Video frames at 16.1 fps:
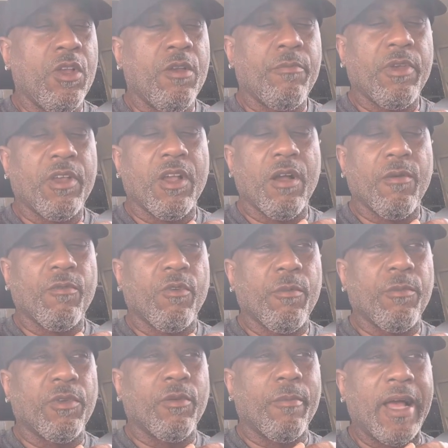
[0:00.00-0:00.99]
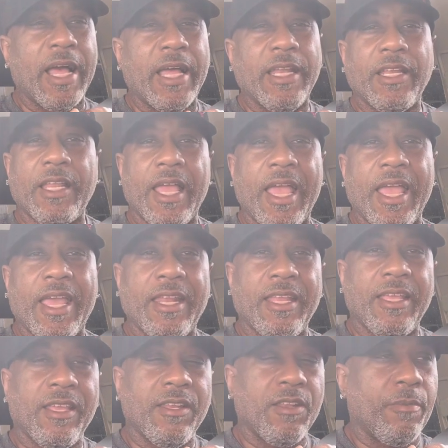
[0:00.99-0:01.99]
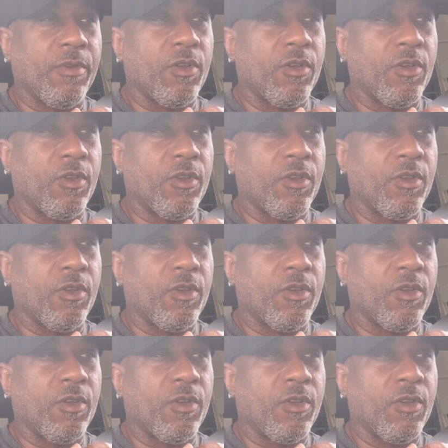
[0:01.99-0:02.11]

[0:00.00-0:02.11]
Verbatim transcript: become criminal minded and end up